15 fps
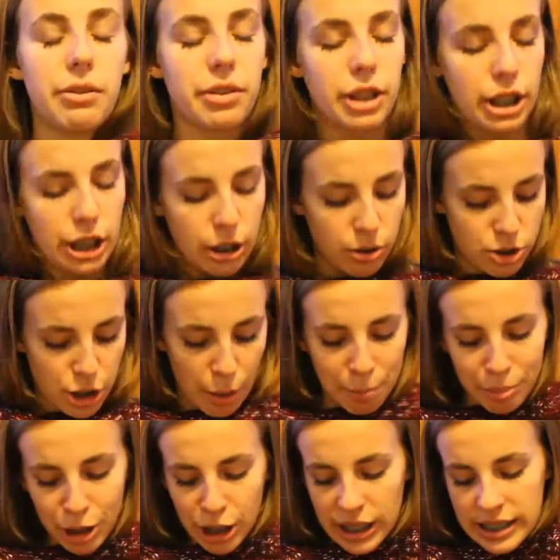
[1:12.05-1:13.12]
really cute
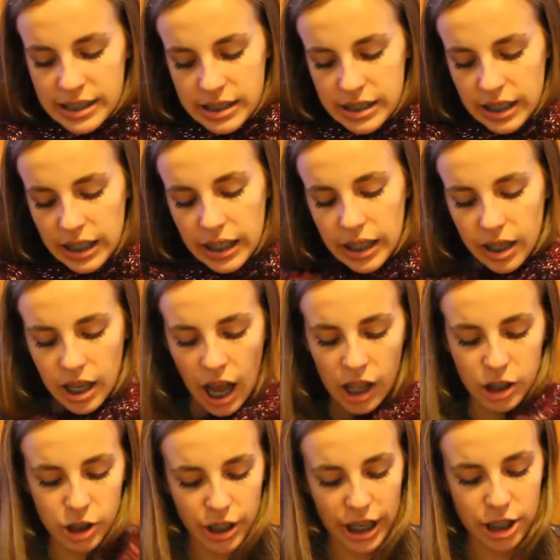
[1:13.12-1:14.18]
burgundy
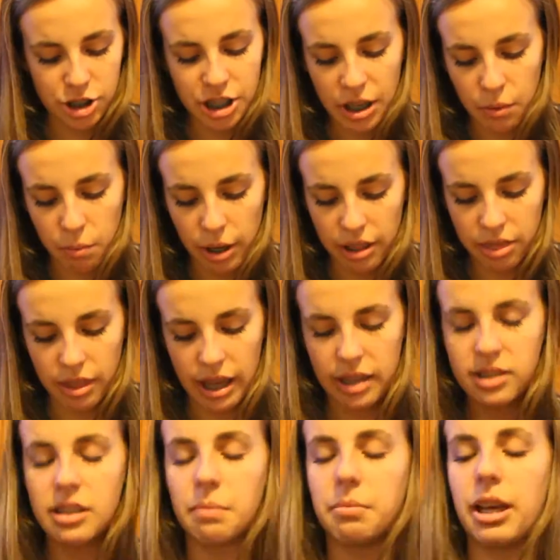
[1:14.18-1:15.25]
coloration with
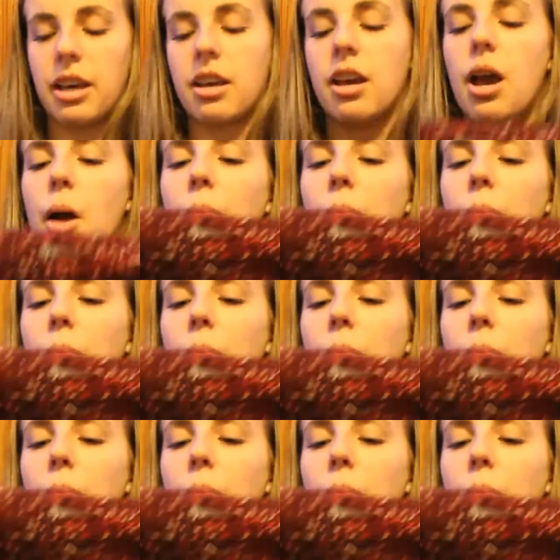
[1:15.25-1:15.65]
like some like